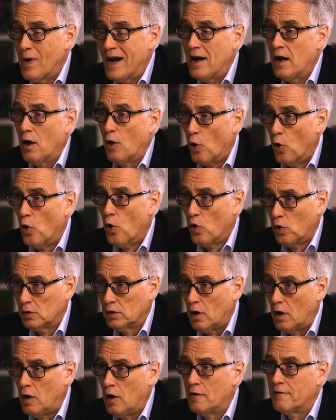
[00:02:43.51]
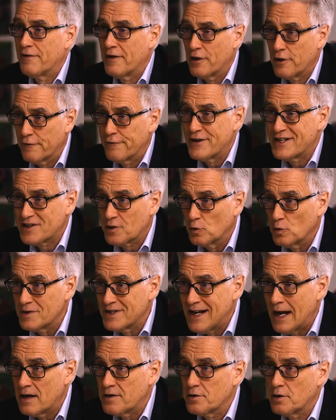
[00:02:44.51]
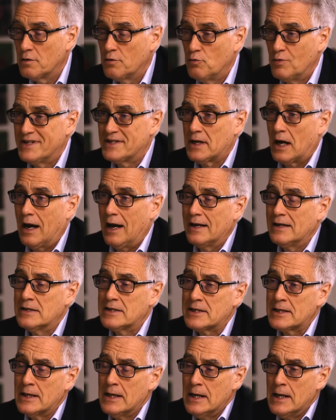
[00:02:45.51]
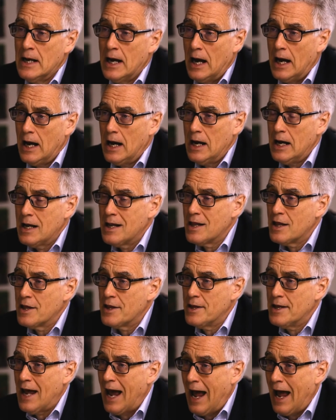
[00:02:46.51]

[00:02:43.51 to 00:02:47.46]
where all of the fiscal debt resides uh,